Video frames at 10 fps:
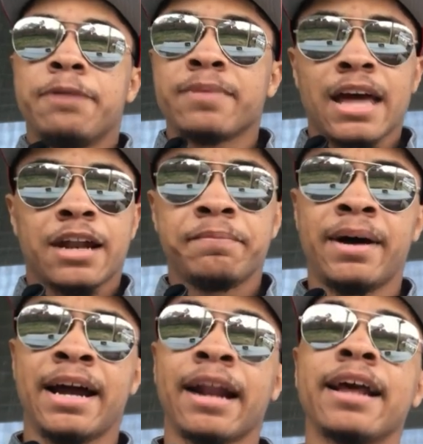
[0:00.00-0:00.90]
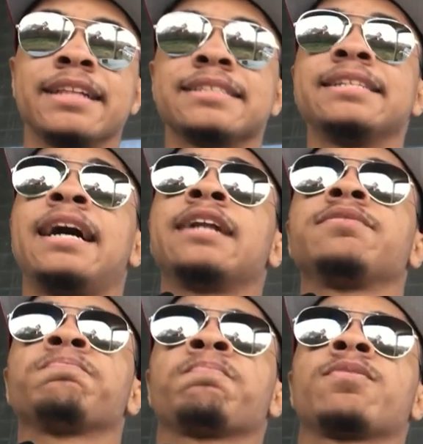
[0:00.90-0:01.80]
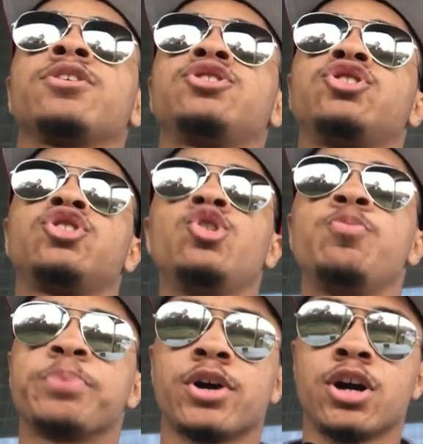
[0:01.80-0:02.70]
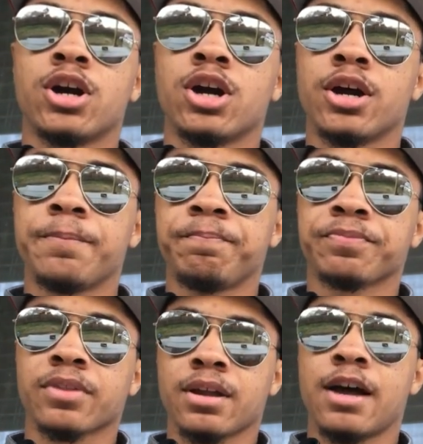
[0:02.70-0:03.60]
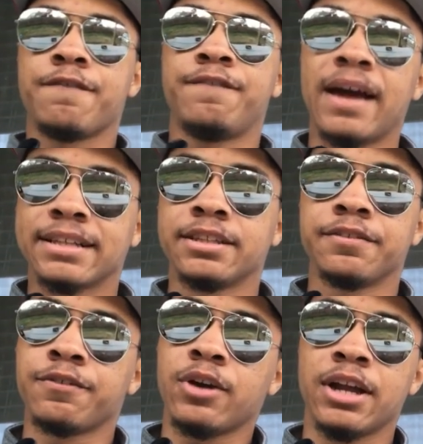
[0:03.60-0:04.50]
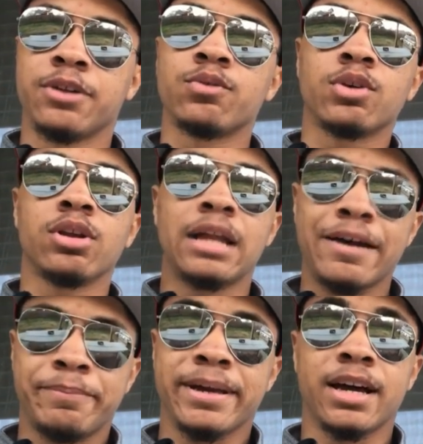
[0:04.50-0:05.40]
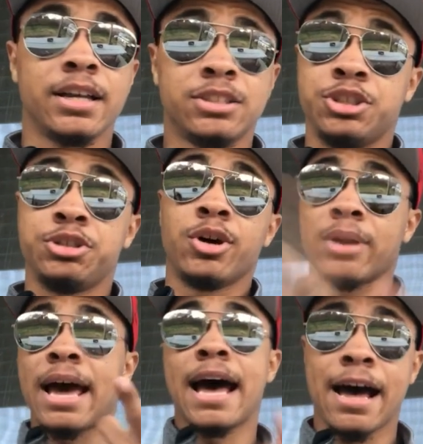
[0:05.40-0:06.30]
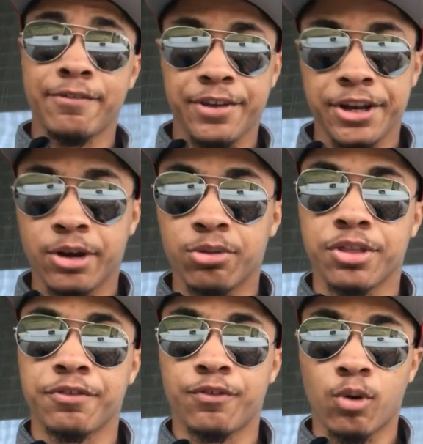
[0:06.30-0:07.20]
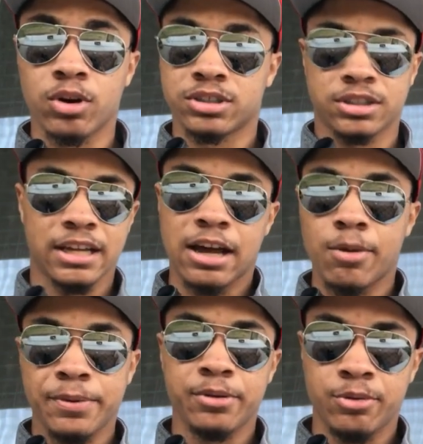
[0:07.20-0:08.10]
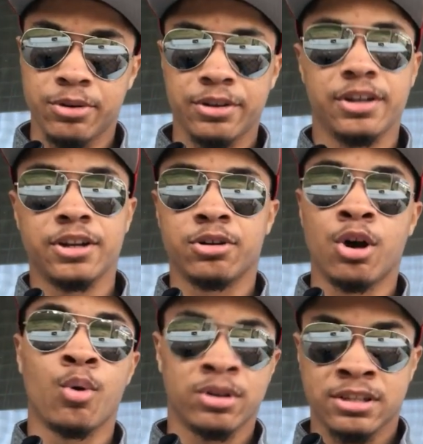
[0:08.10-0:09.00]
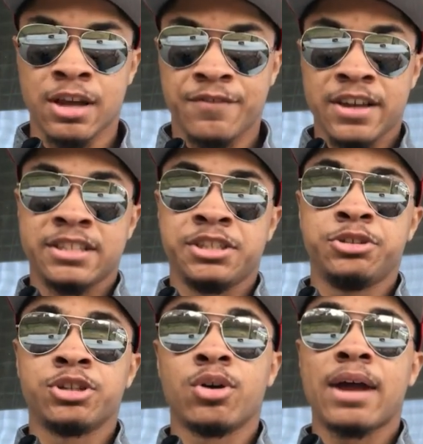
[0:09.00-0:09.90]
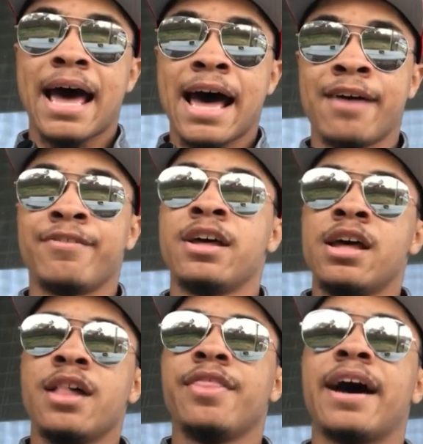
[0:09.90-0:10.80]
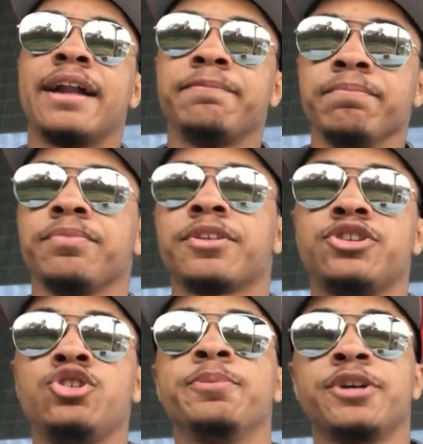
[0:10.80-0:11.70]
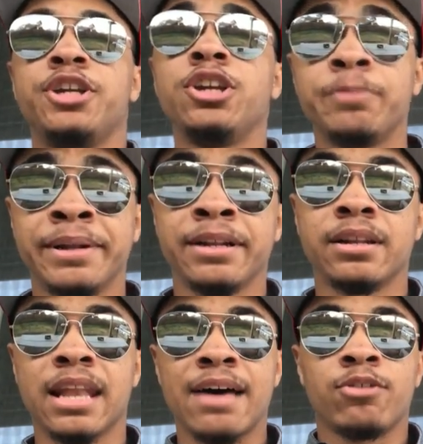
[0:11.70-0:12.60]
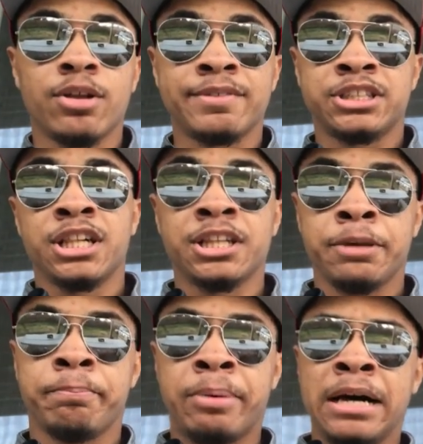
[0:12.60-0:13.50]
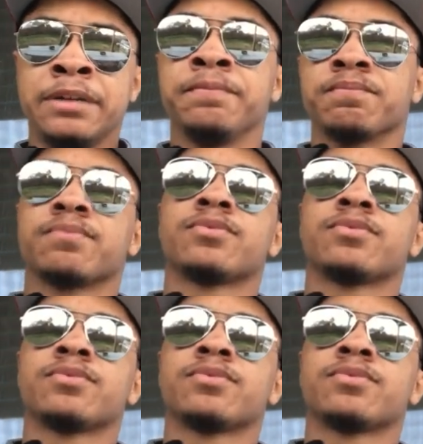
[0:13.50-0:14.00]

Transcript: keeping that in mind, it's not super effective in real life because you don't have, you know, the force to help you, you know, know where stuff is. You don't have that superhuman level of agility, but